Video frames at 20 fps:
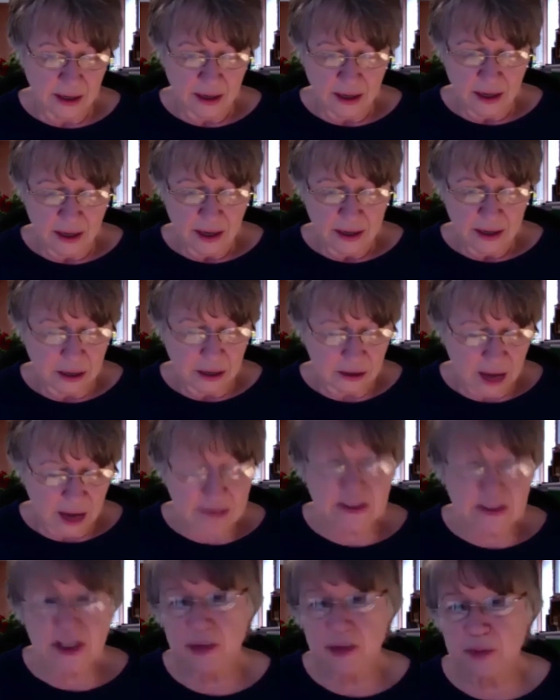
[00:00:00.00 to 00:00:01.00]
Now,
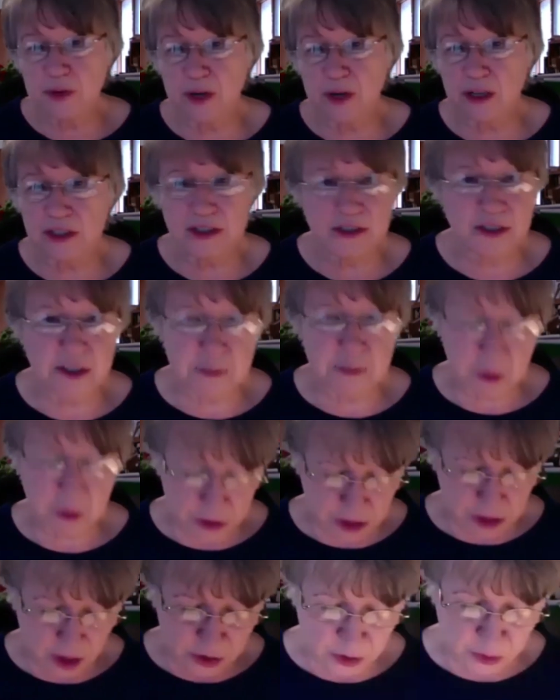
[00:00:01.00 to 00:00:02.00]
livestock production is the most
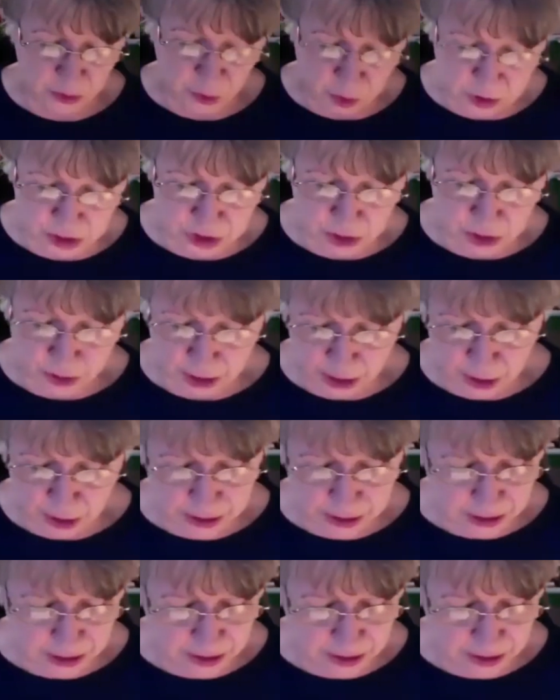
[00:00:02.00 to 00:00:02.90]
controversial area of